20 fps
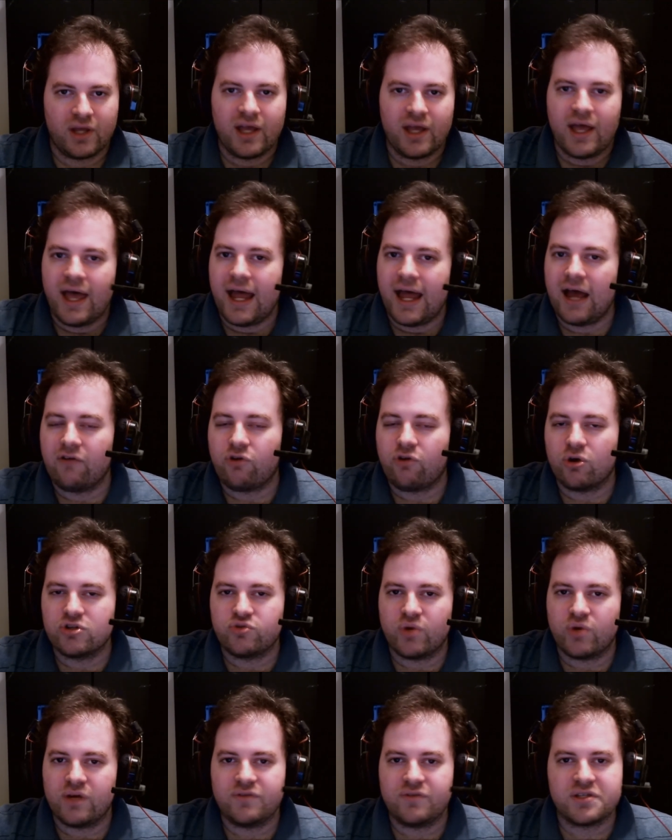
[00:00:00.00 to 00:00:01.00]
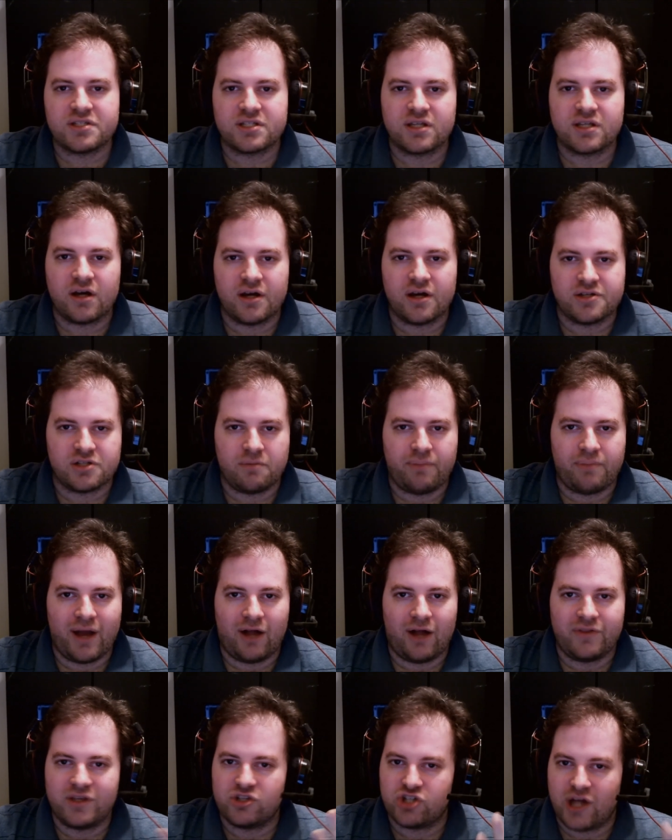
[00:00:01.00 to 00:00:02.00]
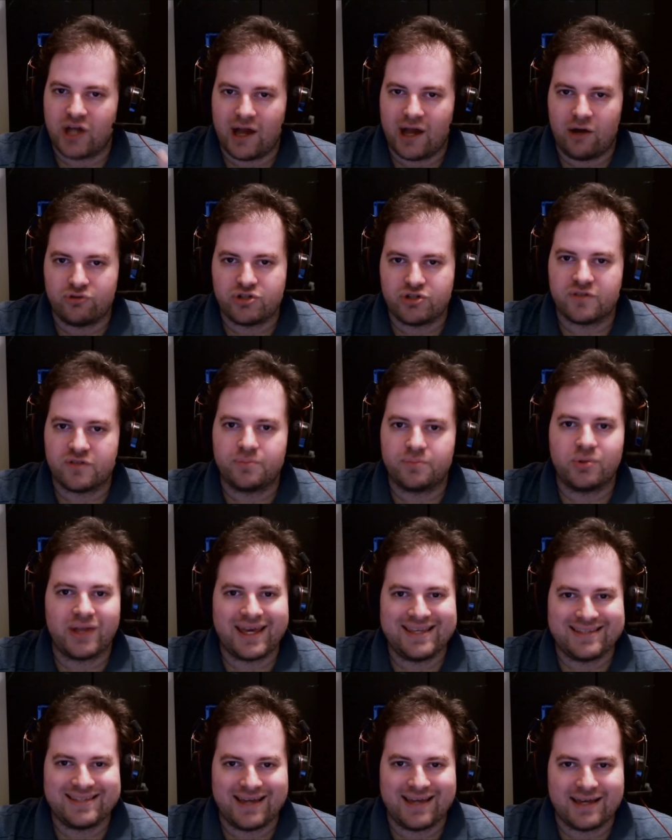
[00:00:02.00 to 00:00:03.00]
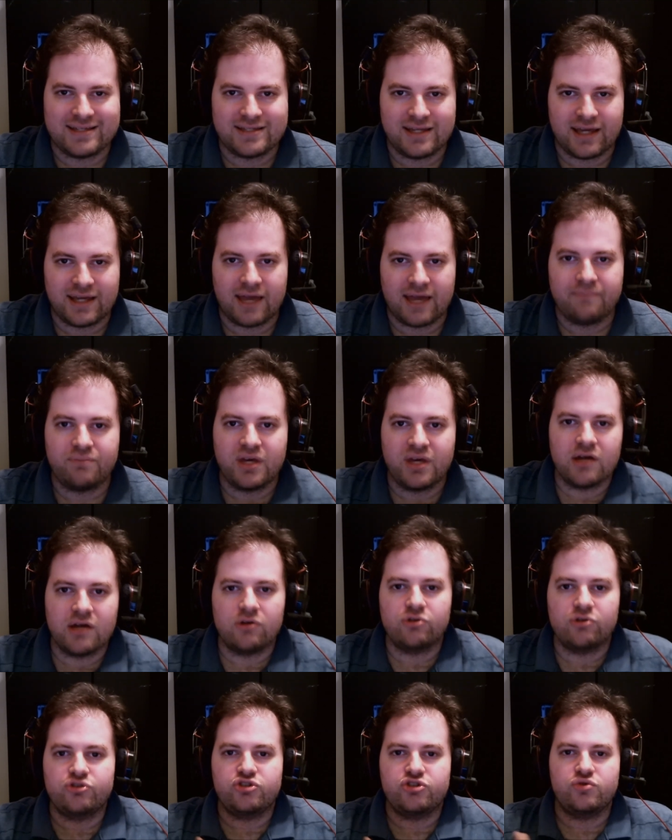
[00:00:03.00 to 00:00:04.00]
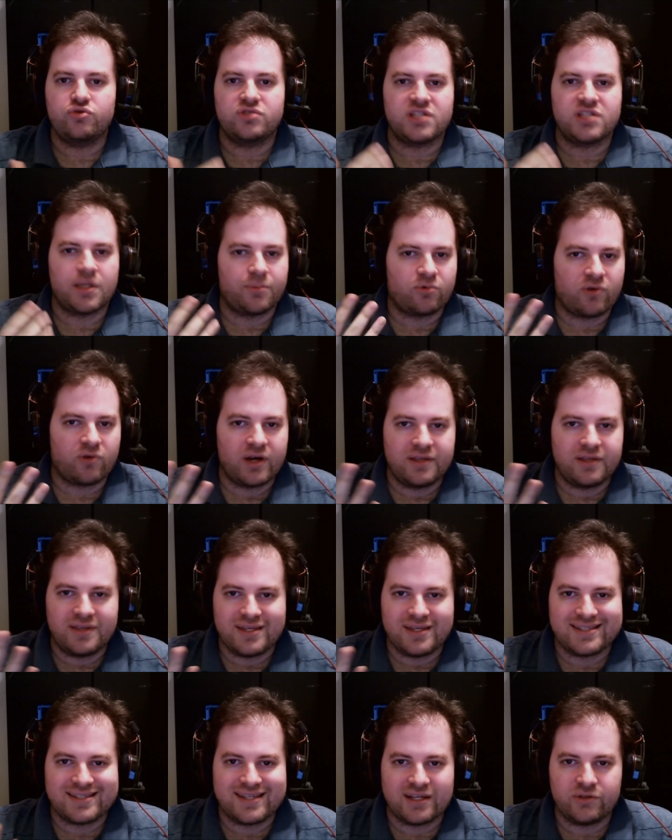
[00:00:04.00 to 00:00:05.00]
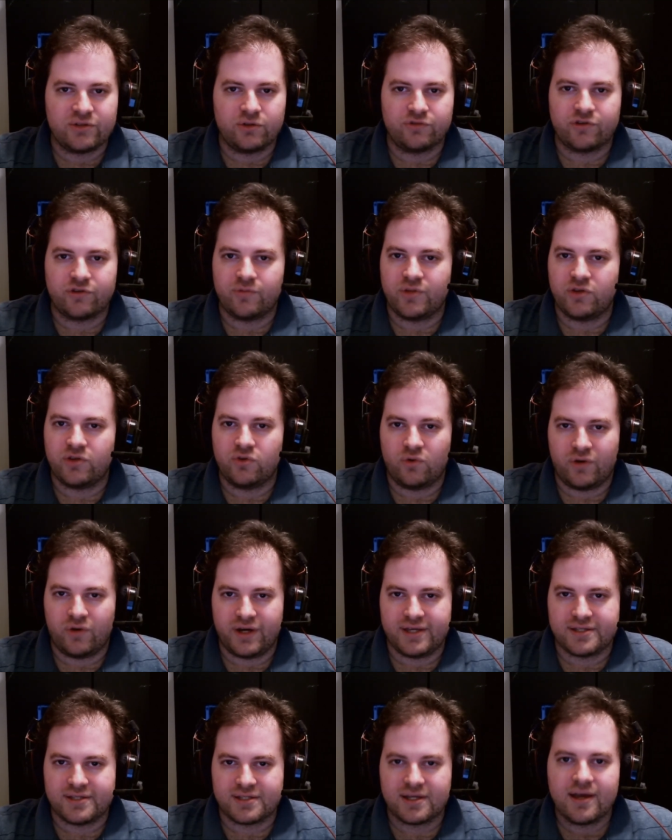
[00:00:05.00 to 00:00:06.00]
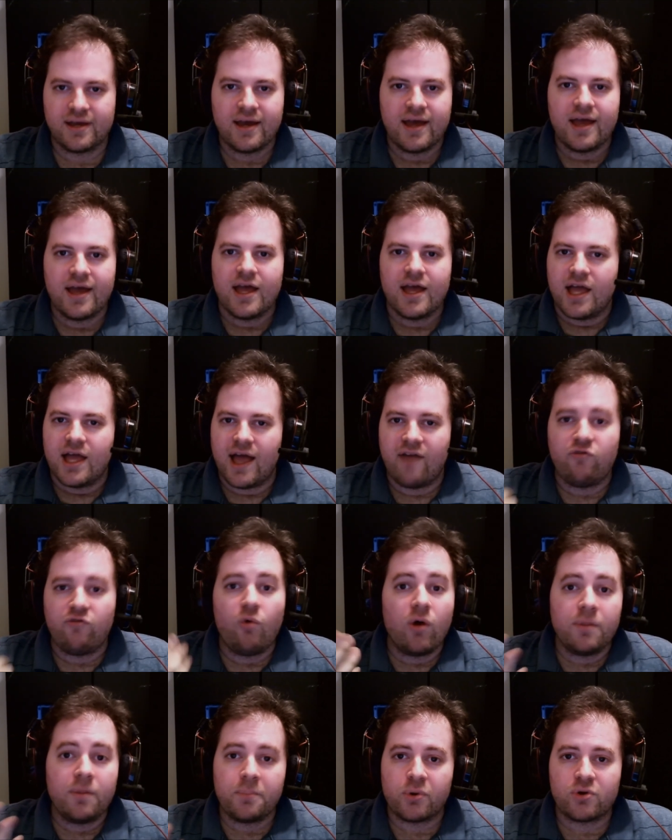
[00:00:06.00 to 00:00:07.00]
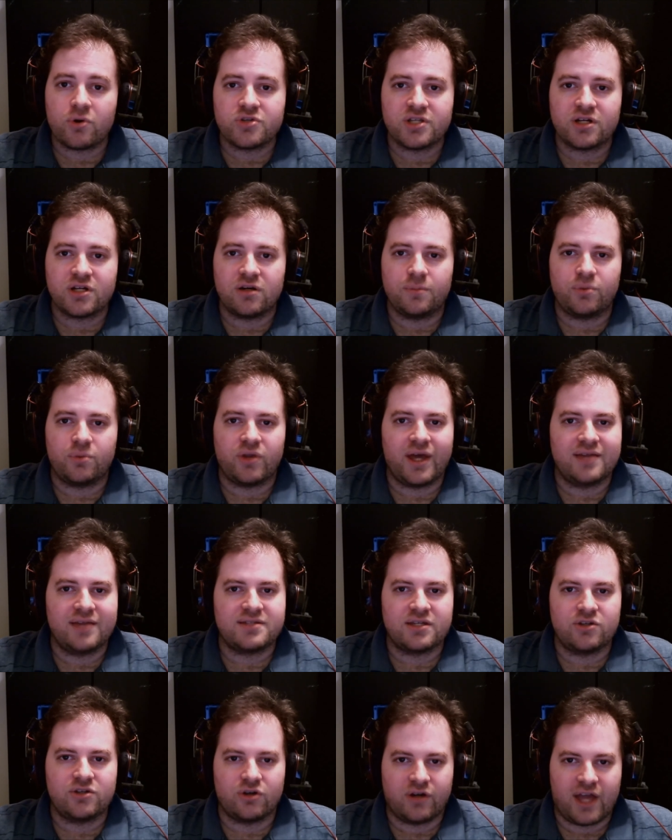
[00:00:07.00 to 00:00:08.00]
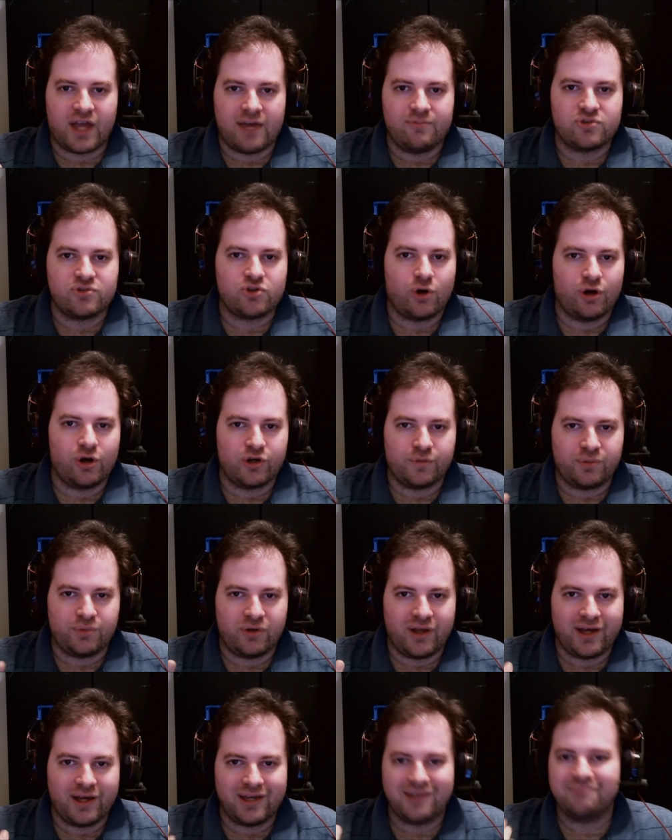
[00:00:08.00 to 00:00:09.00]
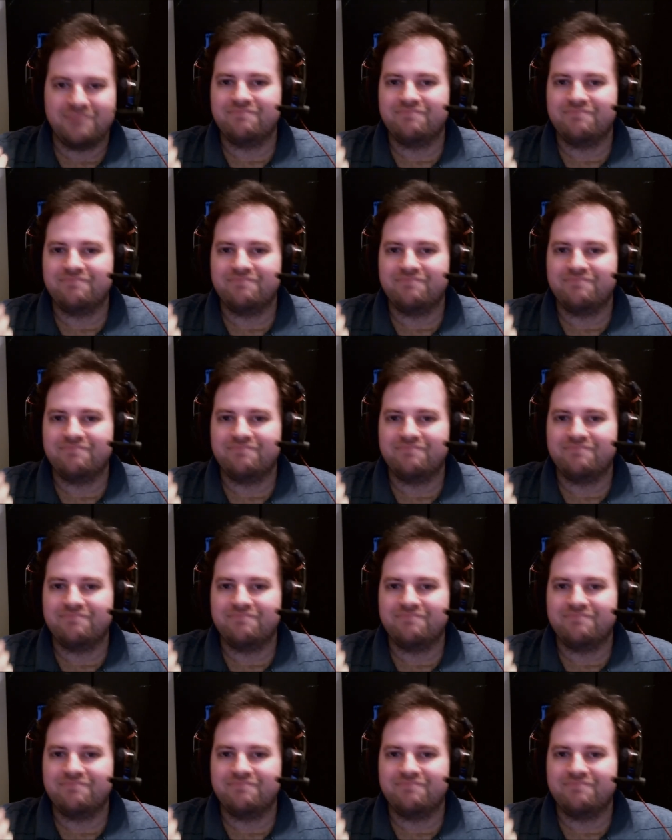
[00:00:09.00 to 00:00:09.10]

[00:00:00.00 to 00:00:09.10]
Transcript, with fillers: And of course, we've discussed about the challenges of playtesting and being able to separate the signal from the noise. If one person complains that your game is hard to play,